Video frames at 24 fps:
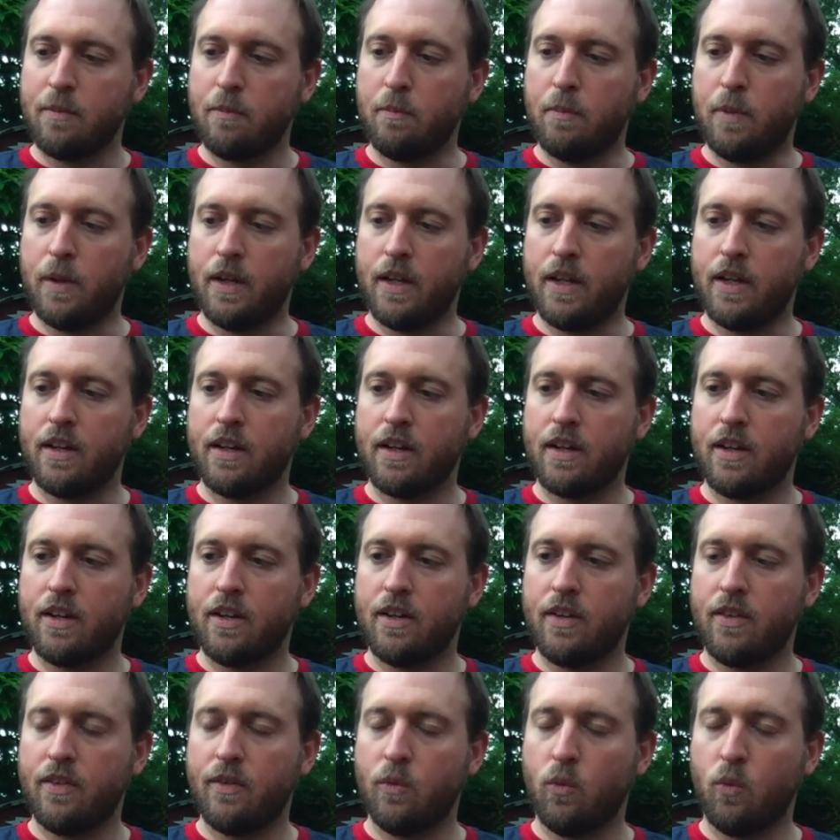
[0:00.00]
but
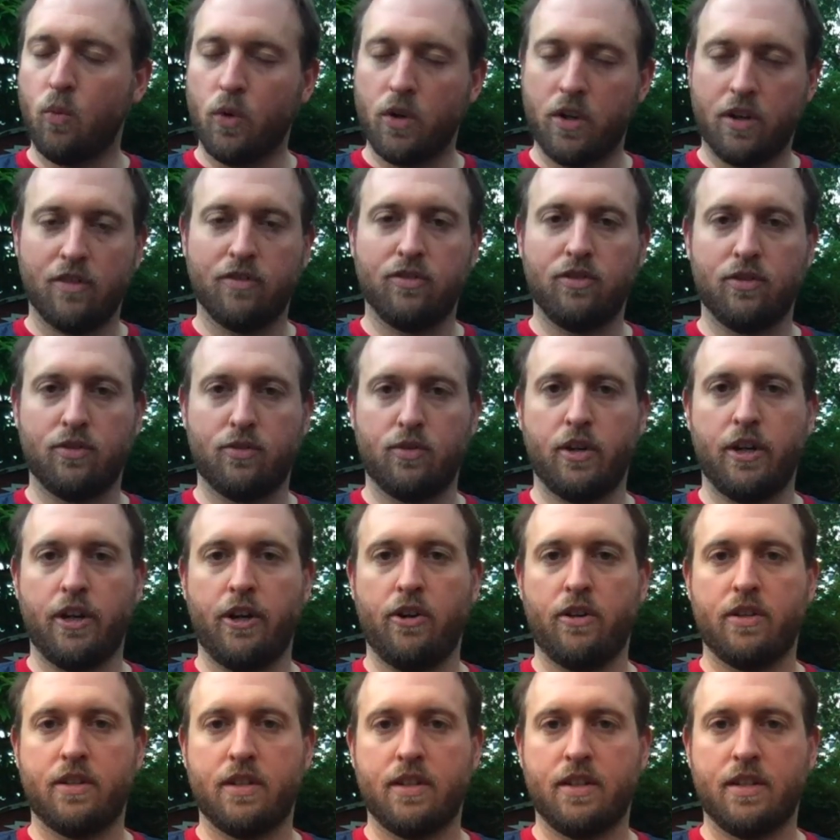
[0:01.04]
wonderful
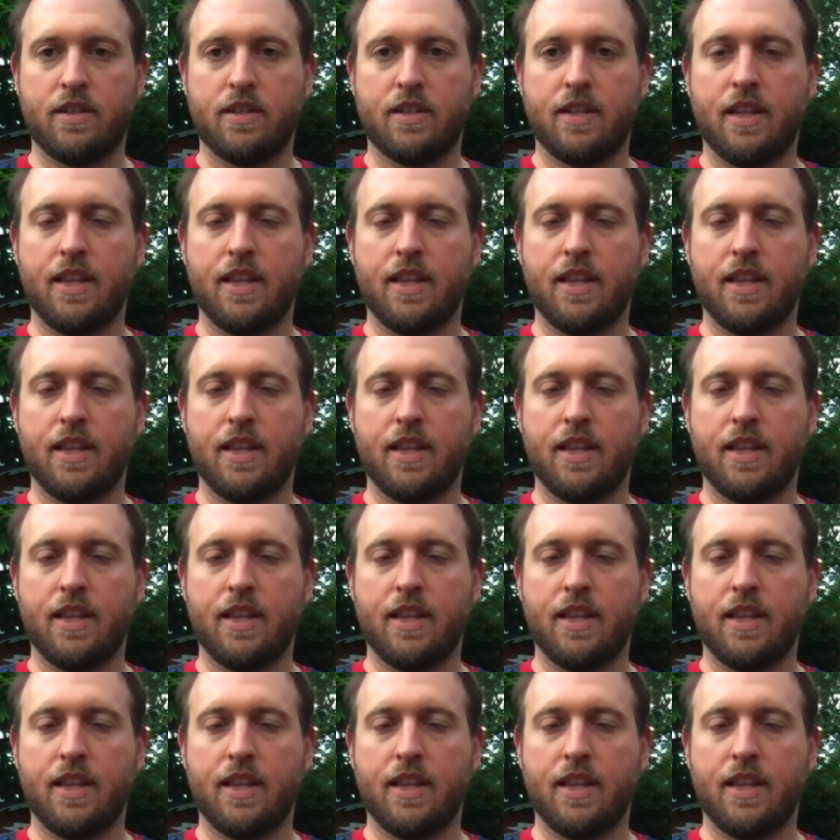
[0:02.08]
fragrances.